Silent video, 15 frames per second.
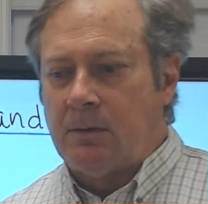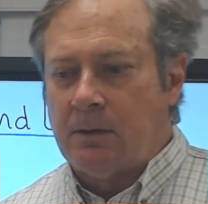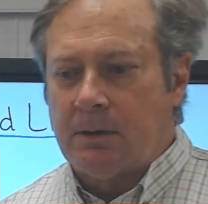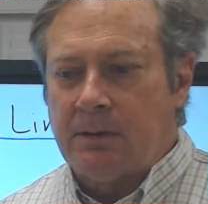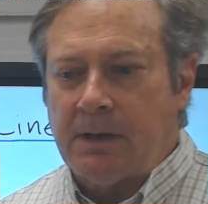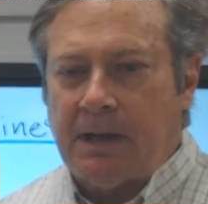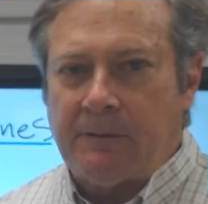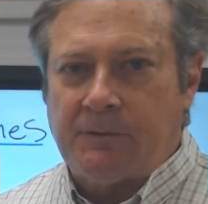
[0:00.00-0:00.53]

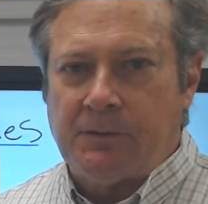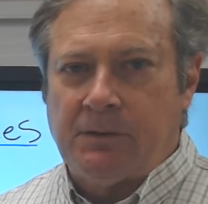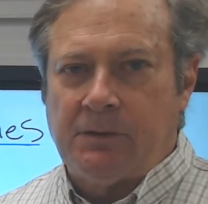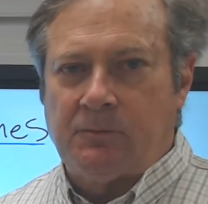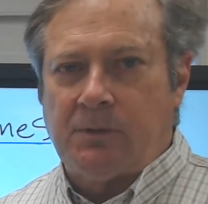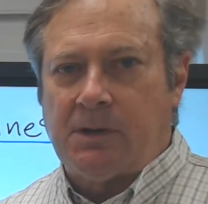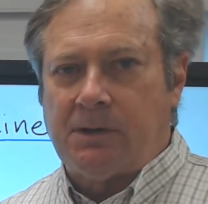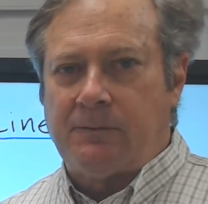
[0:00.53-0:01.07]
good afternoon,
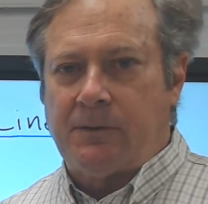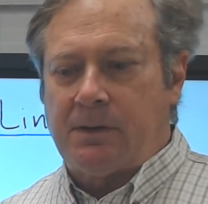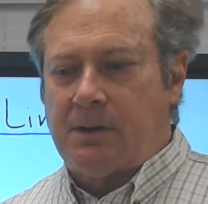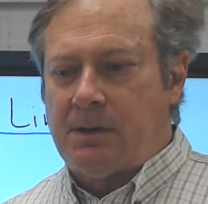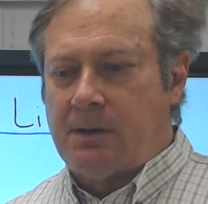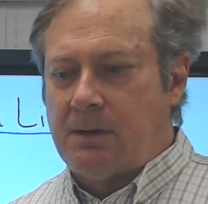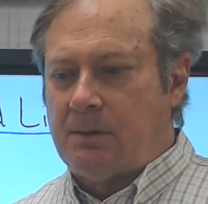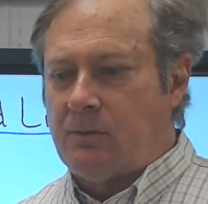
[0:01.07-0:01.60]
whenever
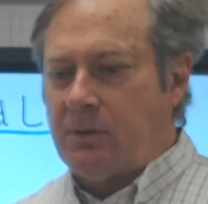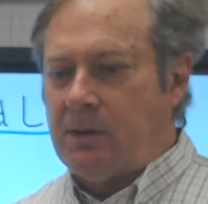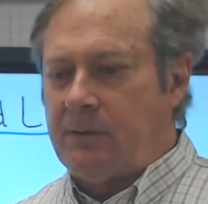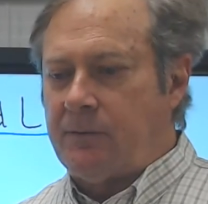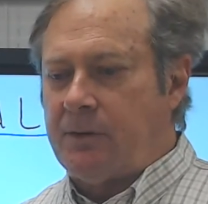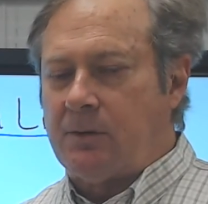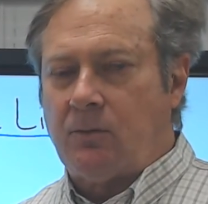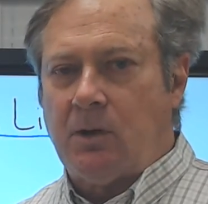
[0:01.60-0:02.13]

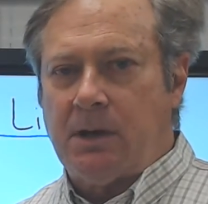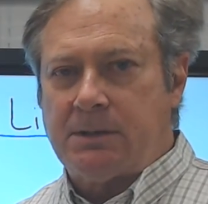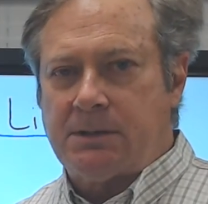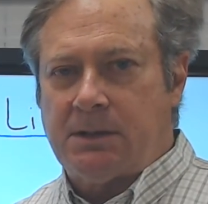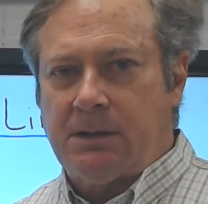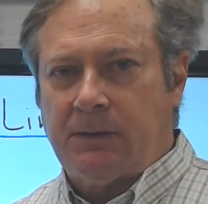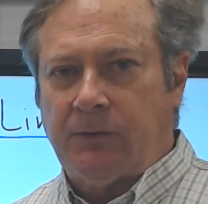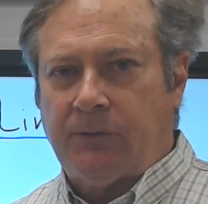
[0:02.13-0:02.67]
you're watching
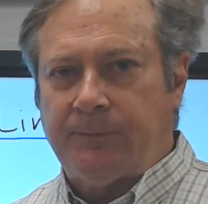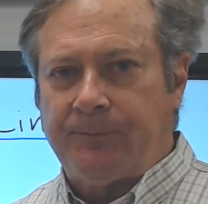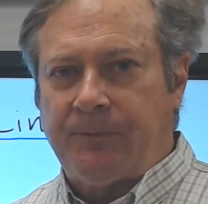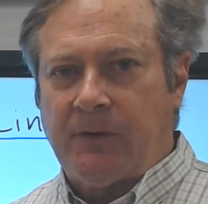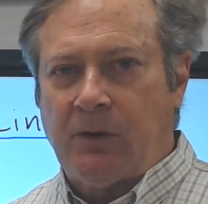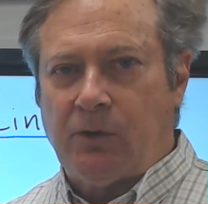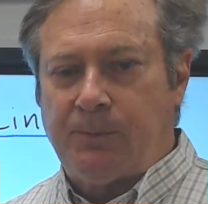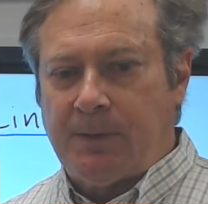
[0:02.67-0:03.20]
this.
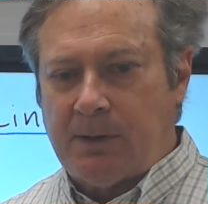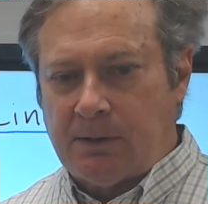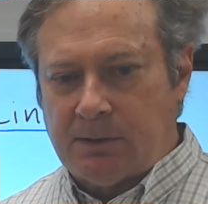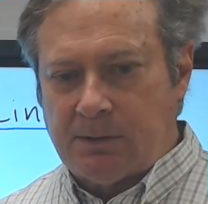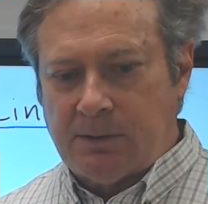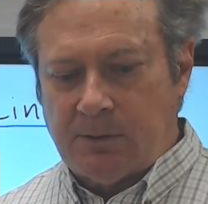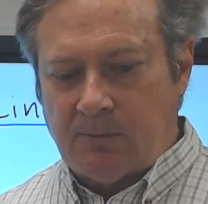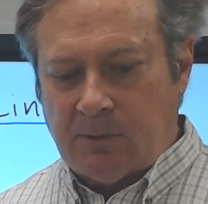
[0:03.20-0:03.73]
Hope y'all are
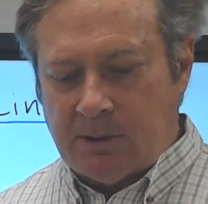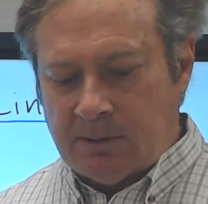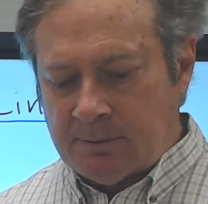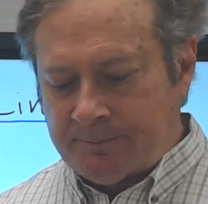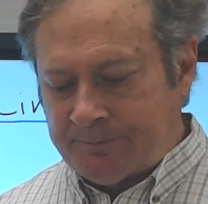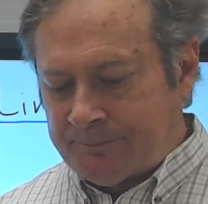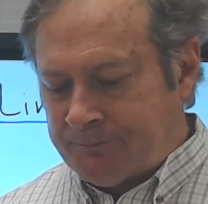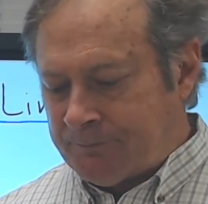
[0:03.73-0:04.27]
doing well.
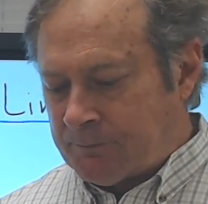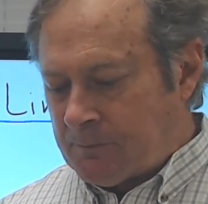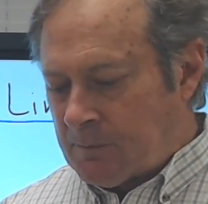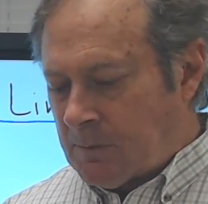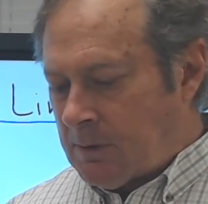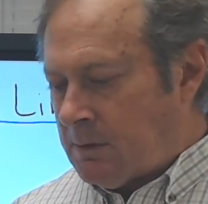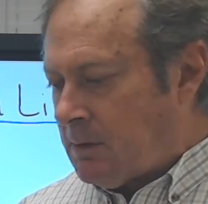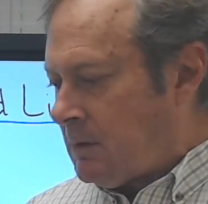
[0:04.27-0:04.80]

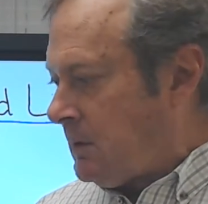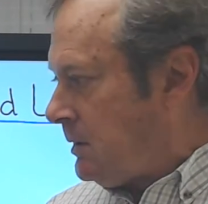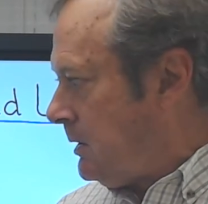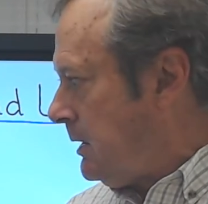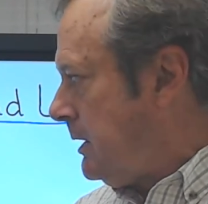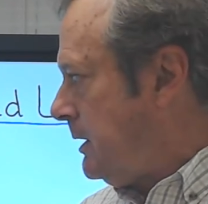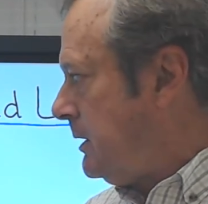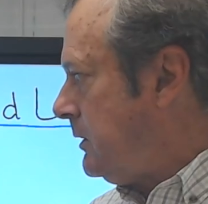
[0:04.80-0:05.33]

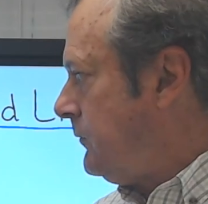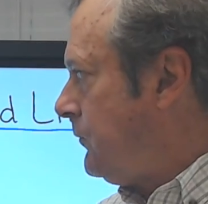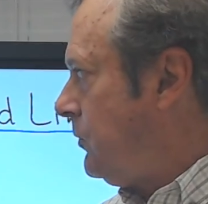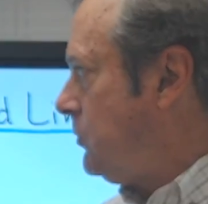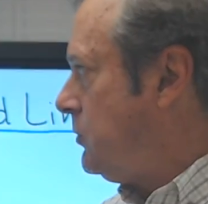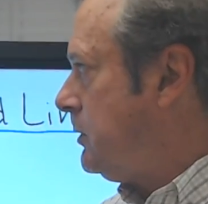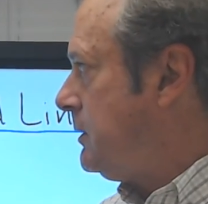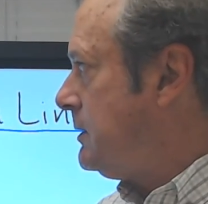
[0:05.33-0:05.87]
If you
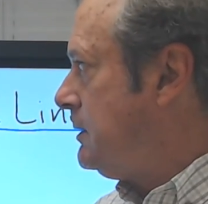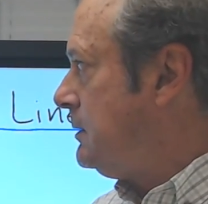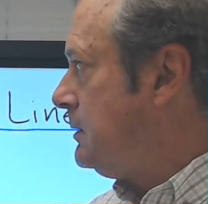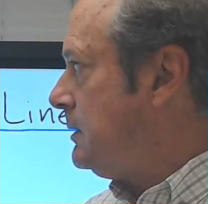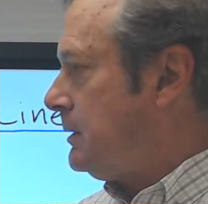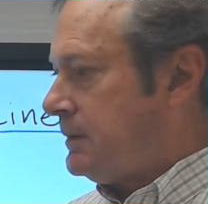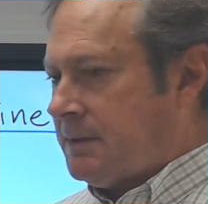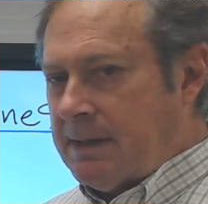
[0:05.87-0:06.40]
would
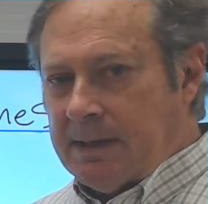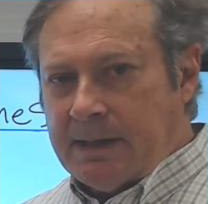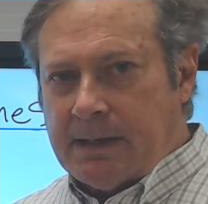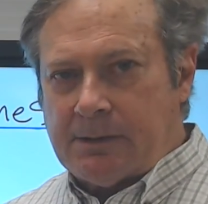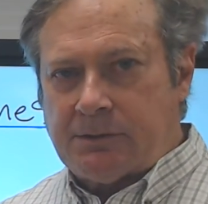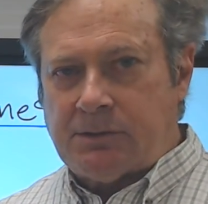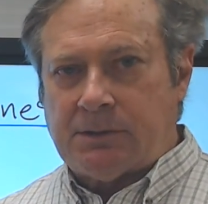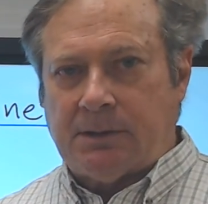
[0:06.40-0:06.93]
take
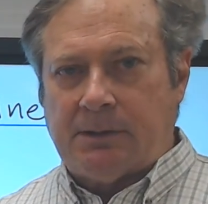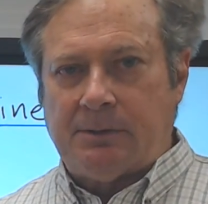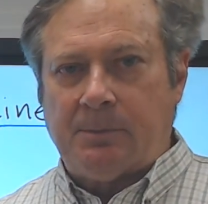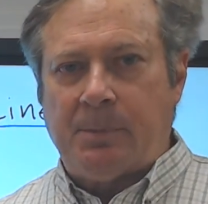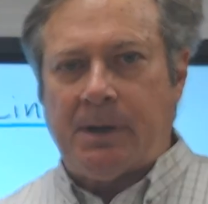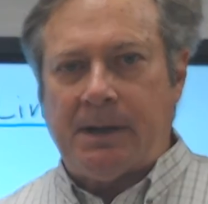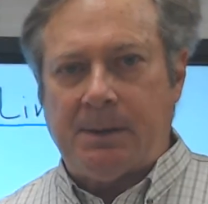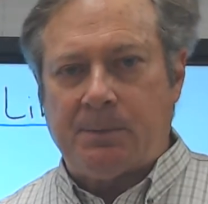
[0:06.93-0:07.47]
out your own
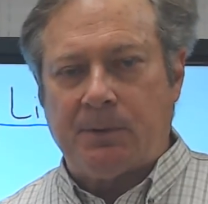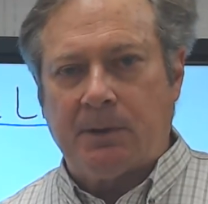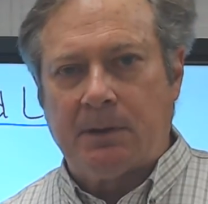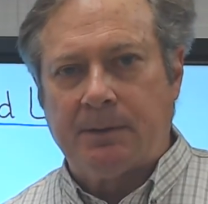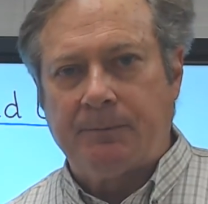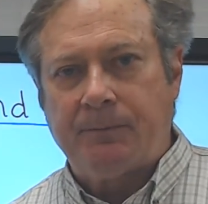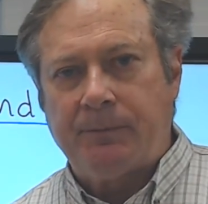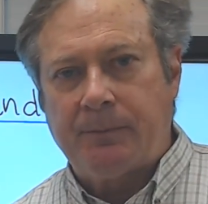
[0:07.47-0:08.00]
paper,
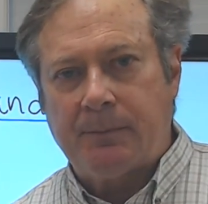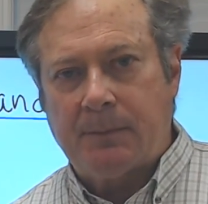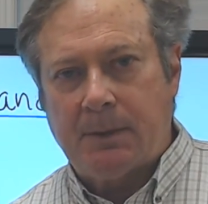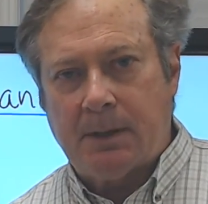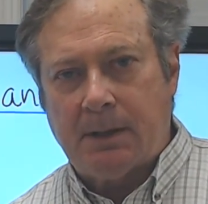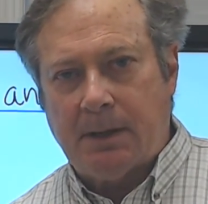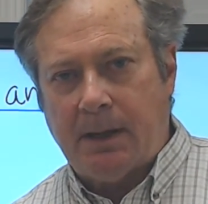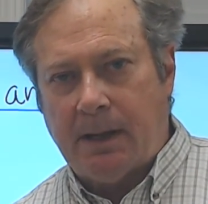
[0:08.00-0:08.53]

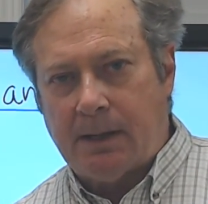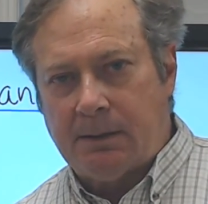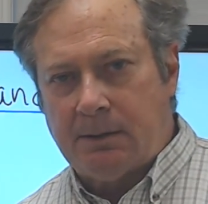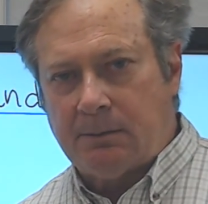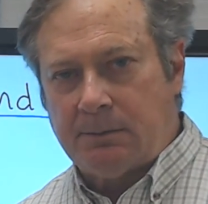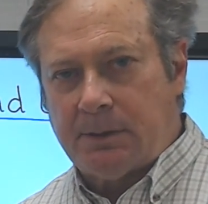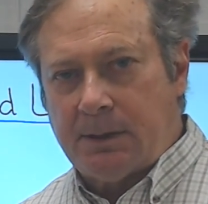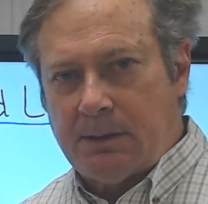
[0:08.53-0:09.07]
and
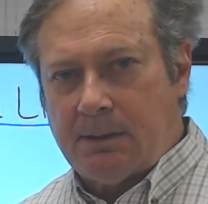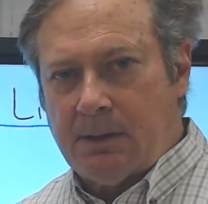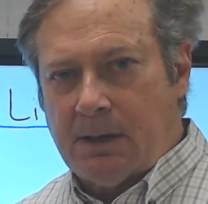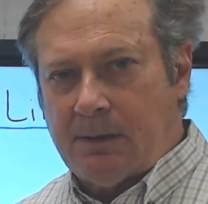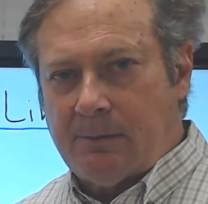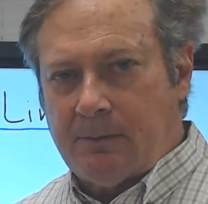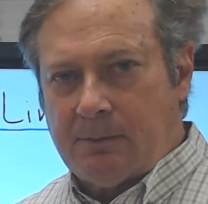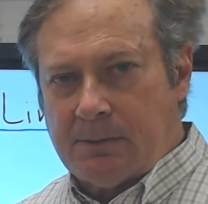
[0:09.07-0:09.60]
you'll need
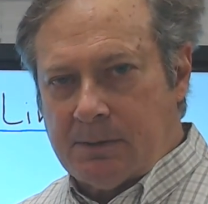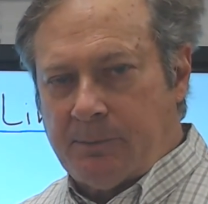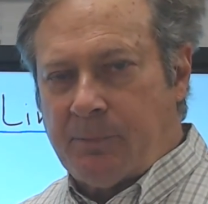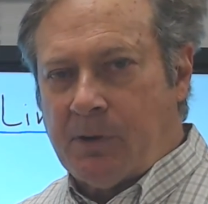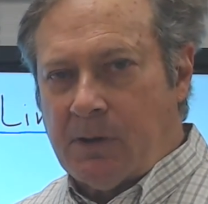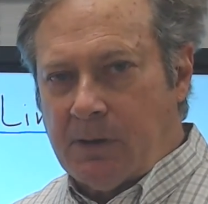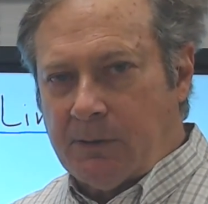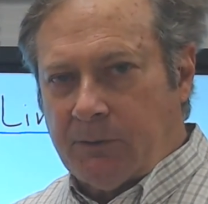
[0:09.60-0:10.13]
to
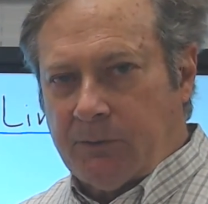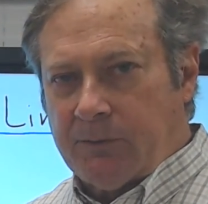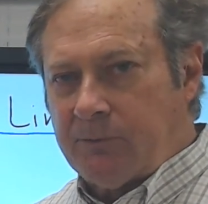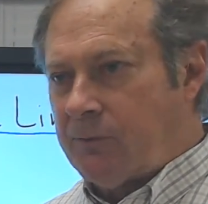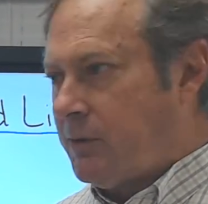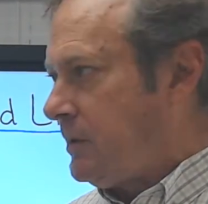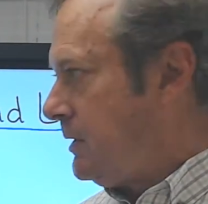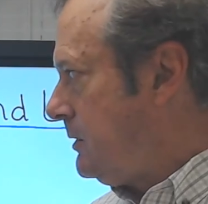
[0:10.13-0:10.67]
pause the
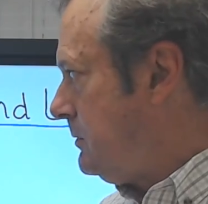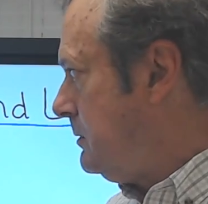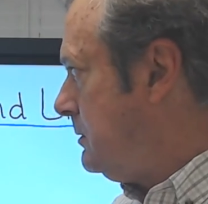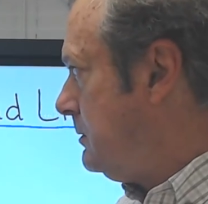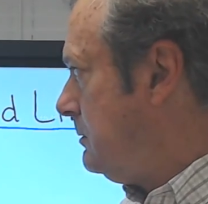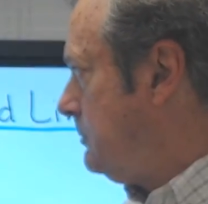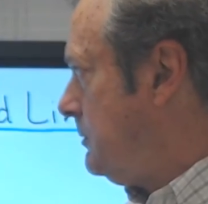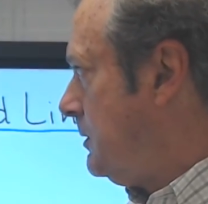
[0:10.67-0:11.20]
video
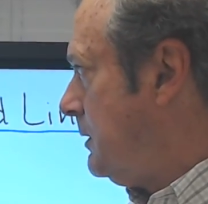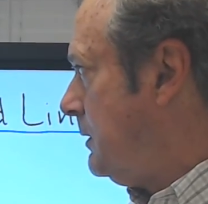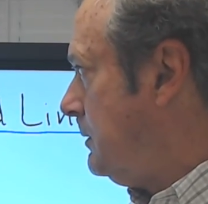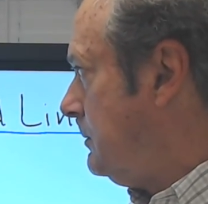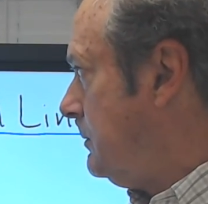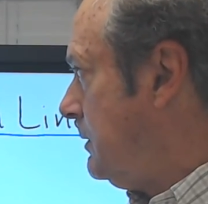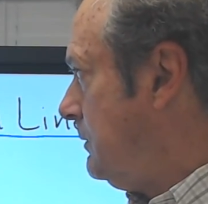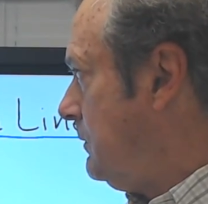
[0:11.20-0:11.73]

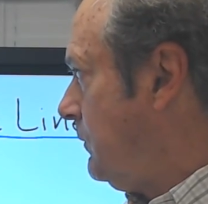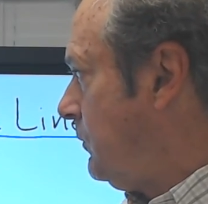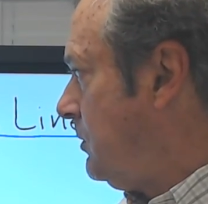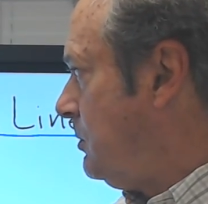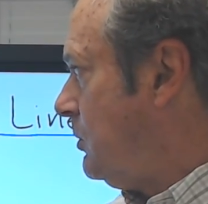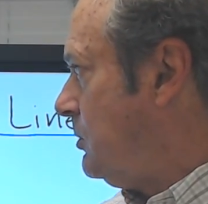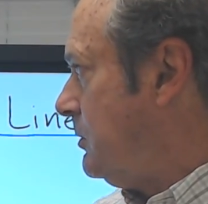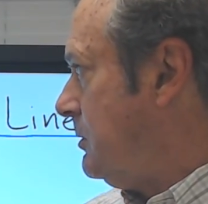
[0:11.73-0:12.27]
in just a
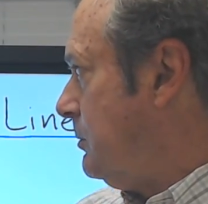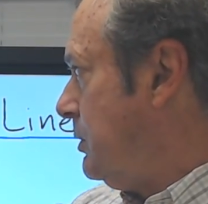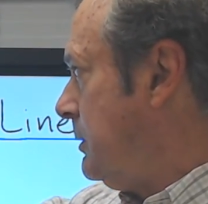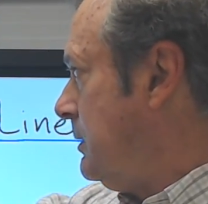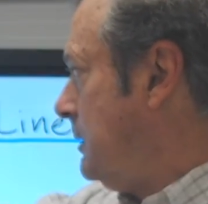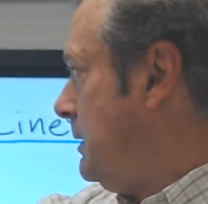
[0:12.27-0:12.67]
moment, but